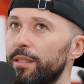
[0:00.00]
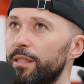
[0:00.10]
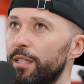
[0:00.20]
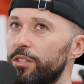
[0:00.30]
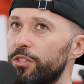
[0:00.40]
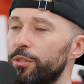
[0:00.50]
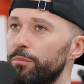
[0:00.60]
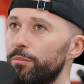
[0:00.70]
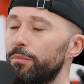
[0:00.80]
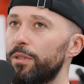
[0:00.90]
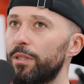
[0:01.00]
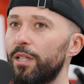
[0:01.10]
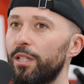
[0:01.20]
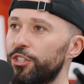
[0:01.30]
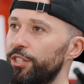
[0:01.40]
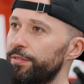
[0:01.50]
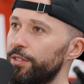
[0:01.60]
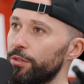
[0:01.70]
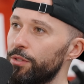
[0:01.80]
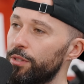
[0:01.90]
custom uh,
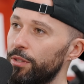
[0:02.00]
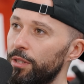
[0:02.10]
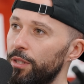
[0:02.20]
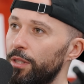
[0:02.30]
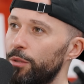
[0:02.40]
shifters, mm-hmm.